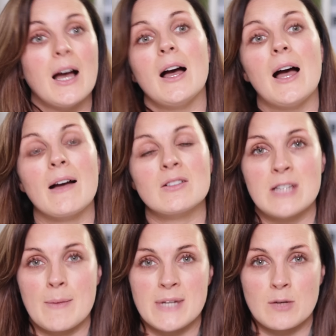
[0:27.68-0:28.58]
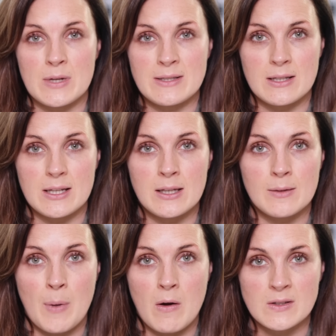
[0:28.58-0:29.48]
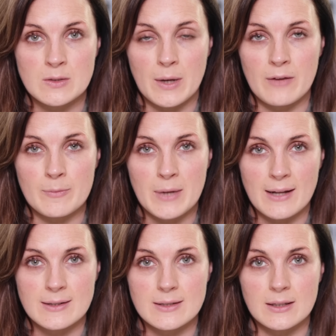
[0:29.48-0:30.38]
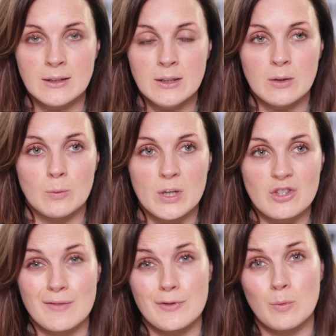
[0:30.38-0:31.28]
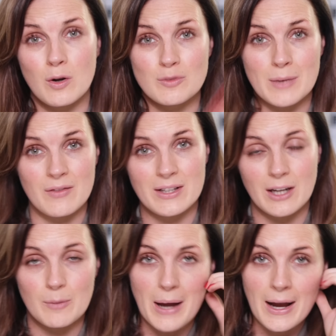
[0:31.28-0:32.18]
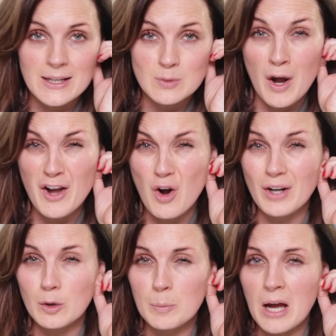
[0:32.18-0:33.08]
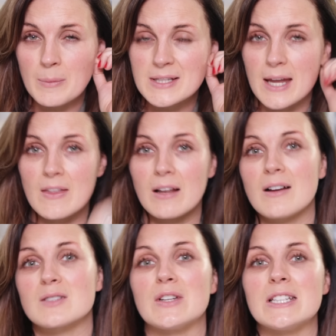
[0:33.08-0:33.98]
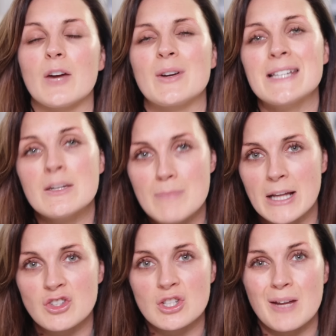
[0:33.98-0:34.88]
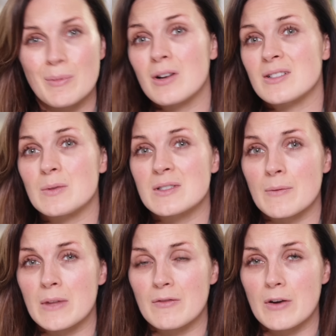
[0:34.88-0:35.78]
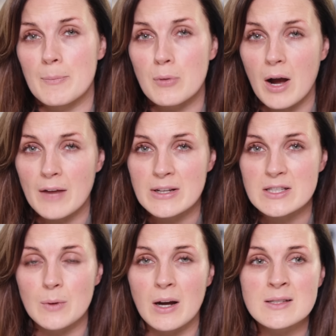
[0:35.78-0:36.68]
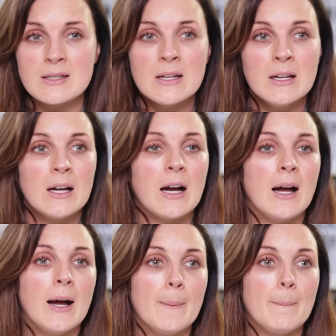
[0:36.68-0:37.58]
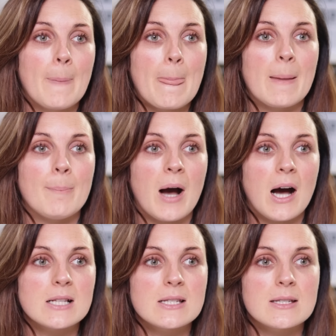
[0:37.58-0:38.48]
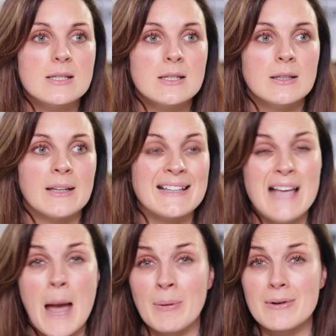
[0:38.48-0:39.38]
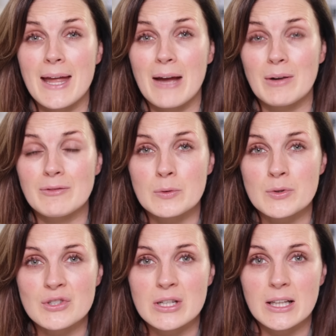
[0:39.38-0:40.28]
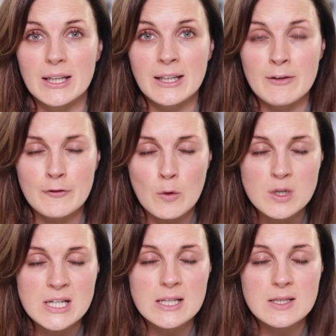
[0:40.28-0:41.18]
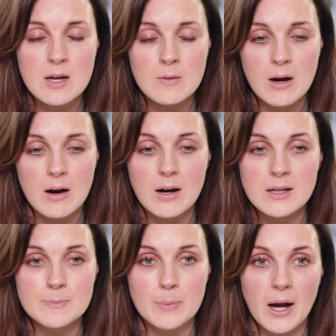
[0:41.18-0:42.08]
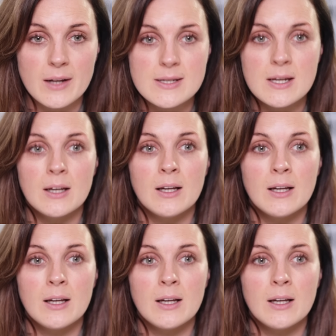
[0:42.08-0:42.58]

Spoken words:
Our stepdad recently passed away from cancer, which if you watch my video back is why I got a little bit upset in the last video. I didn't mention it because it was something very private to us, but it's happened now, unfortunately. He fought it so hard, but